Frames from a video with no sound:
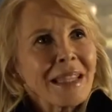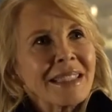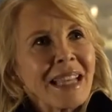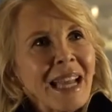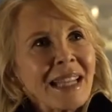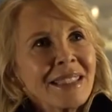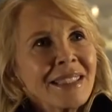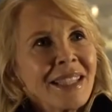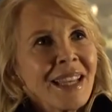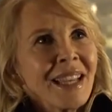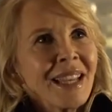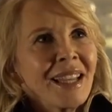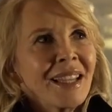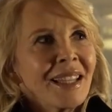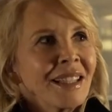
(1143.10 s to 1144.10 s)

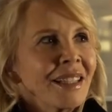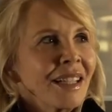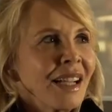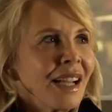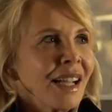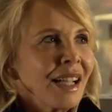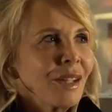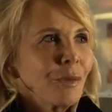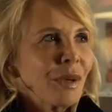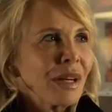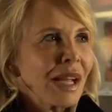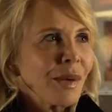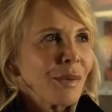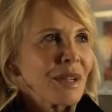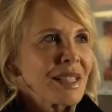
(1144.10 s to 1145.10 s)
Dante and I, when
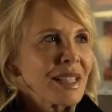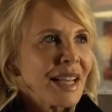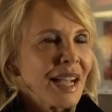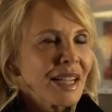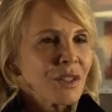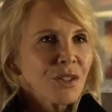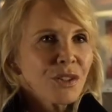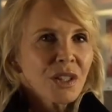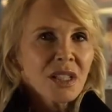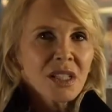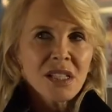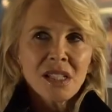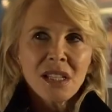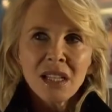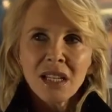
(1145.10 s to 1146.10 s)
I was an
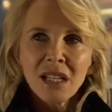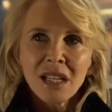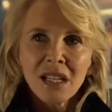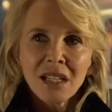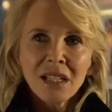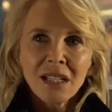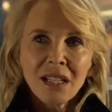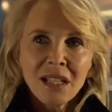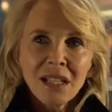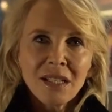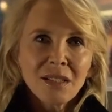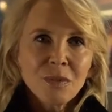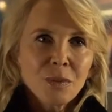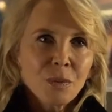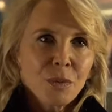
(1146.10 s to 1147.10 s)
actress
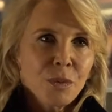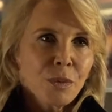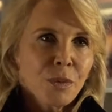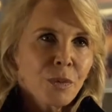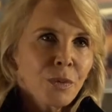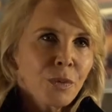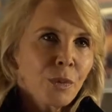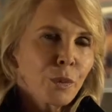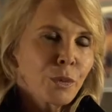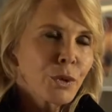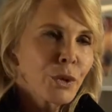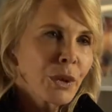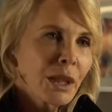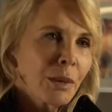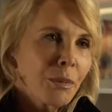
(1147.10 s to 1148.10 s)
and
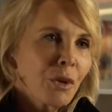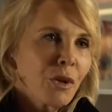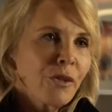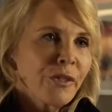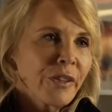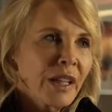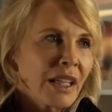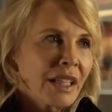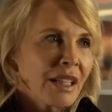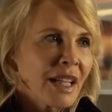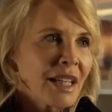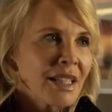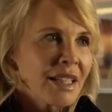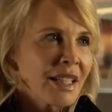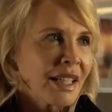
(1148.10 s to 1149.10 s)
doing a movie in
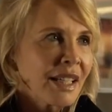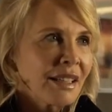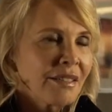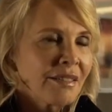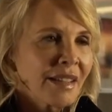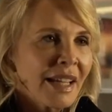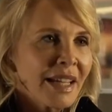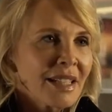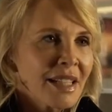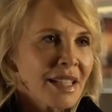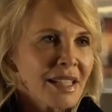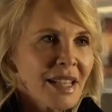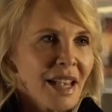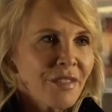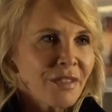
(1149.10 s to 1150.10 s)

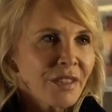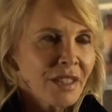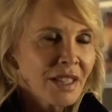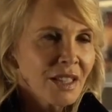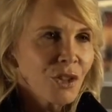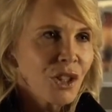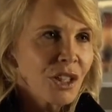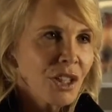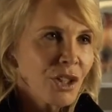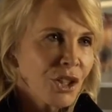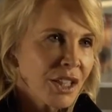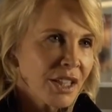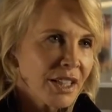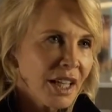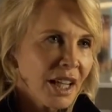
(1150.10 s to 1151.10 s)
1987 in
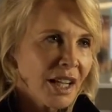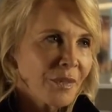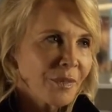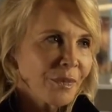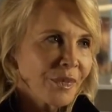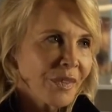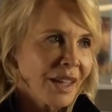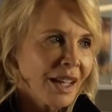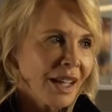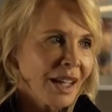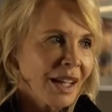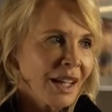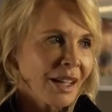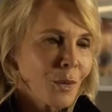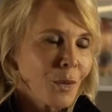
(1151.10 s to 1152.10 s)
Cinecittà,
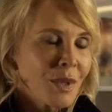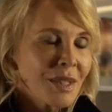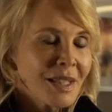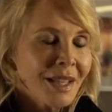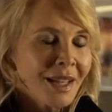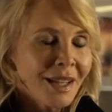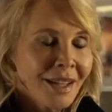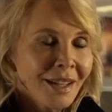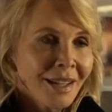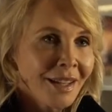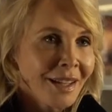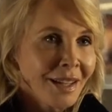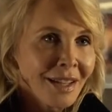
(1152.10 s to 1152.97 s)
was a